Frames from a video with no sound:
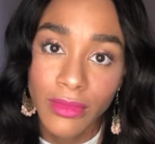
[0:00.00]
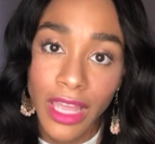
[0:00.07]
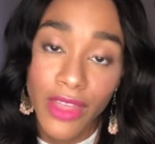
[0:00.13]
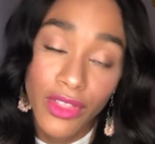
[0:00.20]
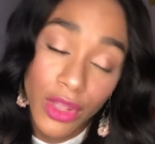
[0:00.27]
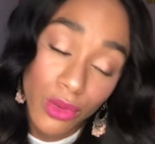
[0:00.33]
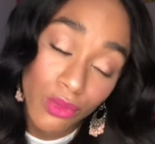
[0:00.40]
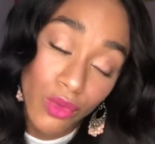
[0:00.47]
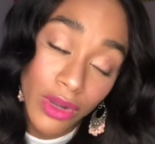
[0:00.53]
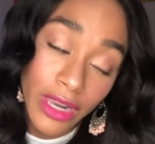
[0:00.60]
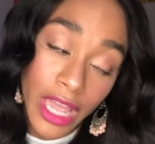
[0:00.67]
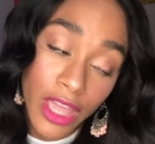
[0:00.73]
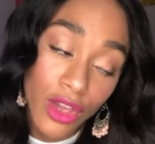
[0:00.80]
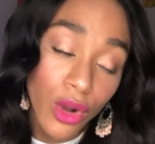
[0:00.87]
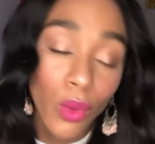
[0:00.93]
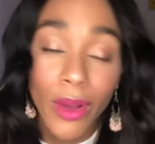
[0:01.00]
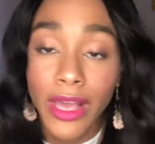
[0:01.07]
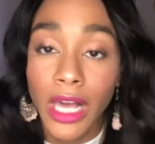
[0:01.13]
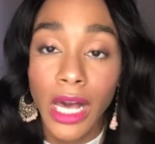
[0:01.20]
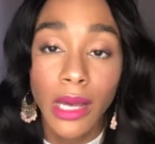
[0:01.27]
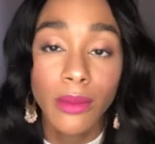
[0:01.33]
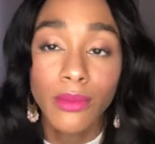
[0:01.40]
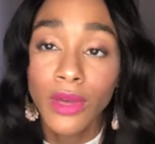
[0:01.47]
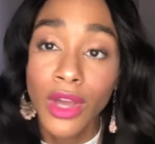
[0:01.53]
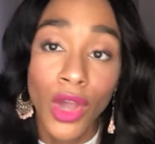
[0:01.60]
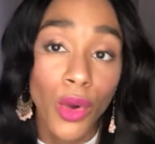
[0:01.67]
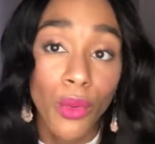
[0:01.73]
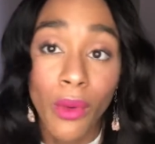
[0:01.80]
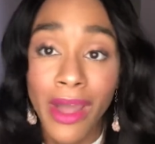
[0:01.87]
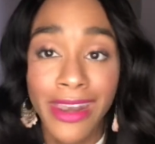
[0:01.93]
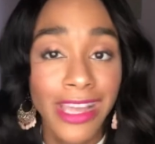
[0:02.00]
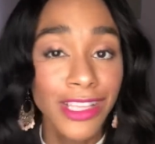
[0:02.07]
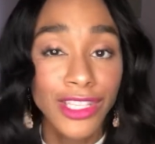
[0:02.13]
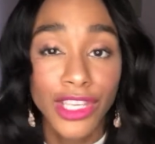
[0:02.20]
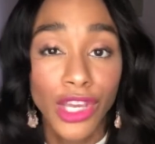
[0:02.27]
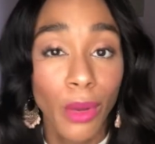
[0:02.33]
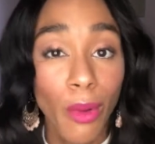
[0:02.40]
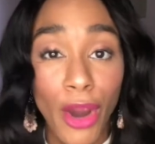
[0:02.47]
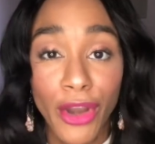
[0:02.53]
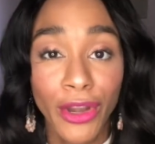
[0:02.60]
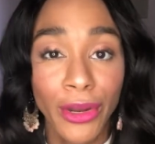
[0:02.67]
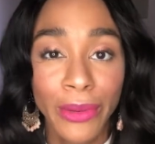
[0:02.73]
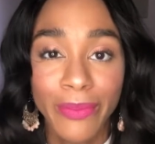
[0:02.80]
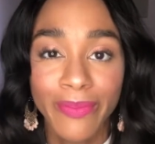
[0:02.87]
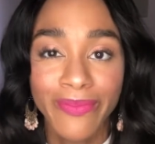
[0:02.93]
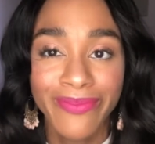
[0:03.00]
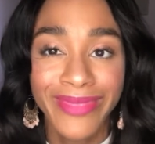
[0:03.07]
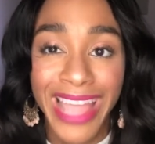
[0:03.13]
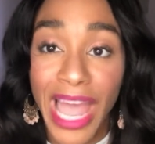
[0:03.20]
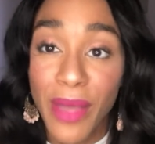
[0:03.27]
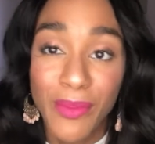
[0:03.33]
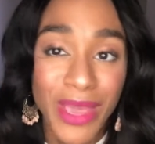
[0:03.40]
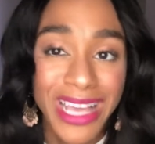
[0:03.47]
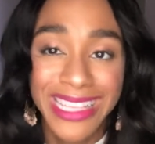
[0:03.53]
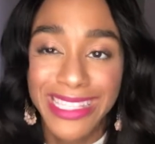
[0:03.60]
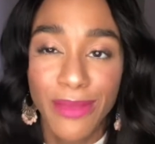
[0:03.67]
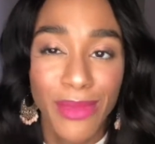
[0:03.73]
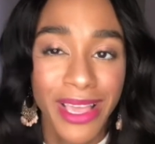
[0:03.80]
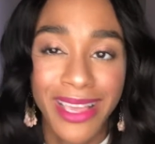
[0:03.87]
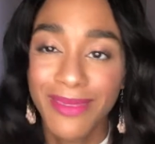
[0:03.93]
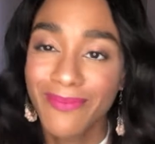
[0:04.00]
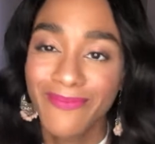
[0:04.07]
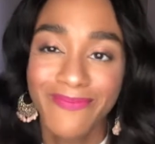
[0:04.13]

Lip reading: And then one day you're going to wake up right next to your partner, happy as to be.